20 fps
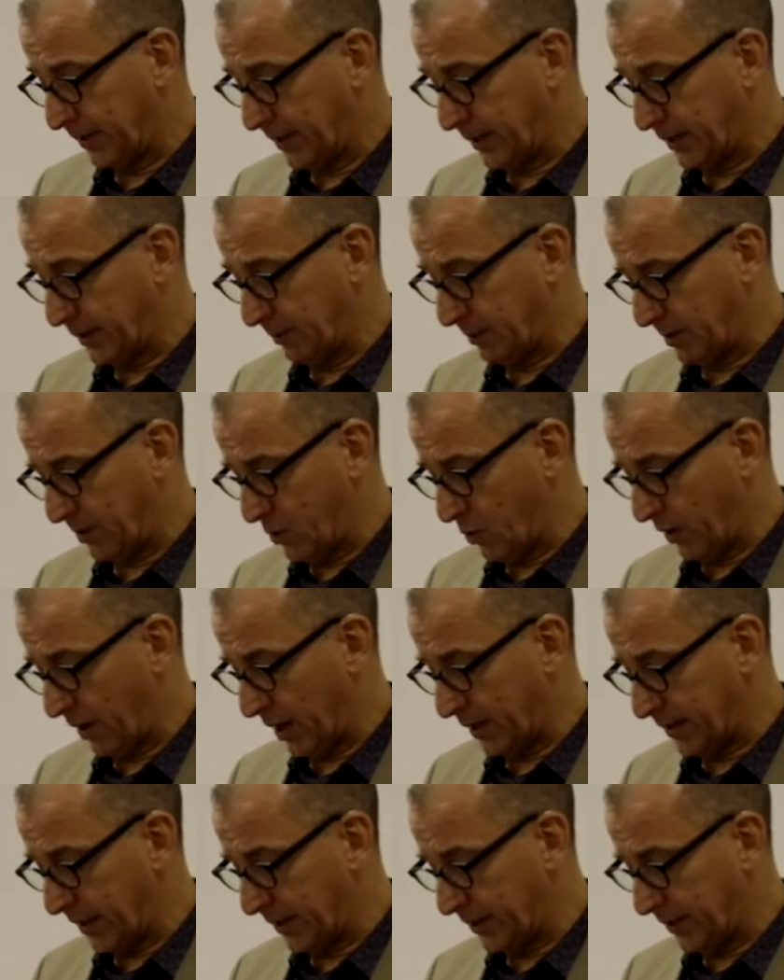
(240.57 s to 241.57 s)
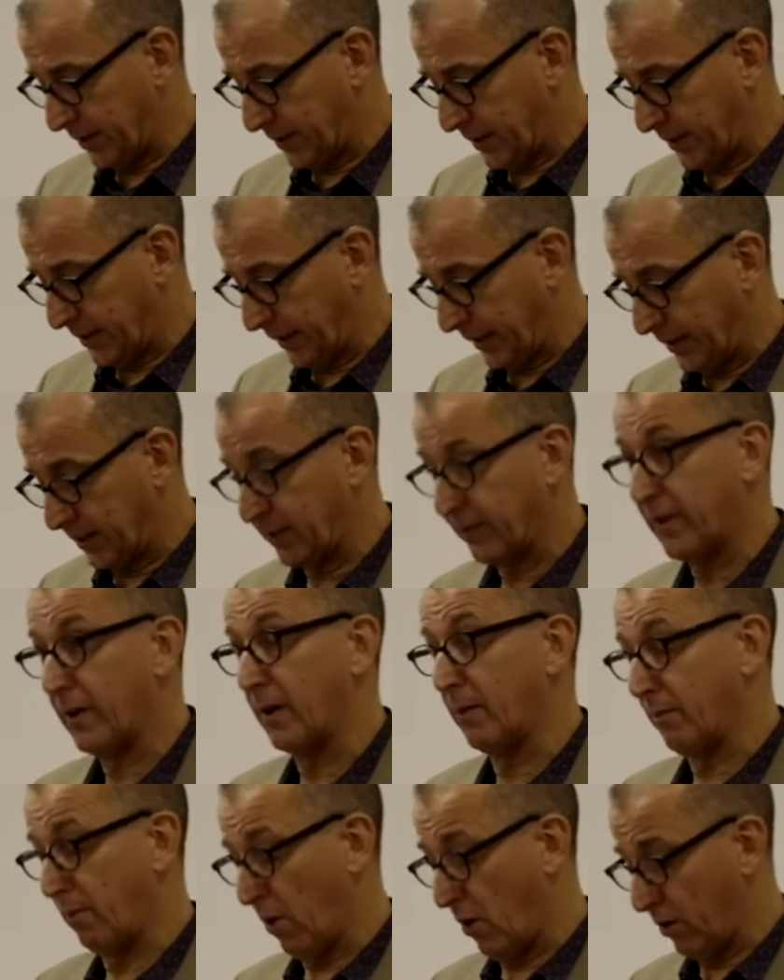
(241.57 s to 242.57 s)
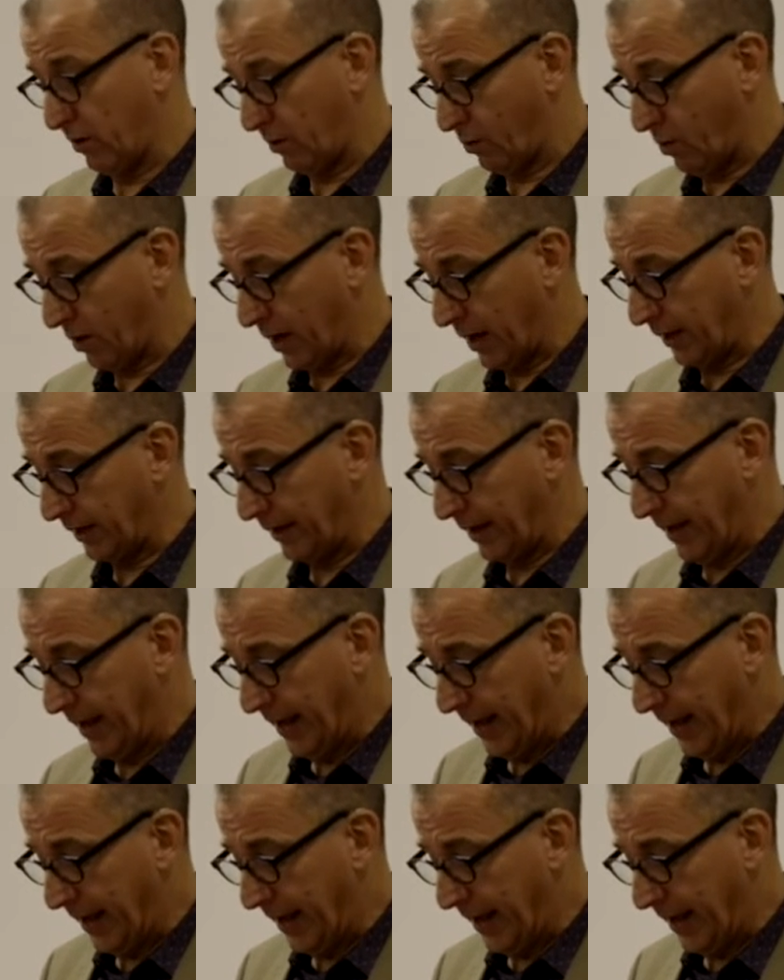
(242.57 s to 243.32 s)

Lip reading: systems and organisations, I think, is a very important one.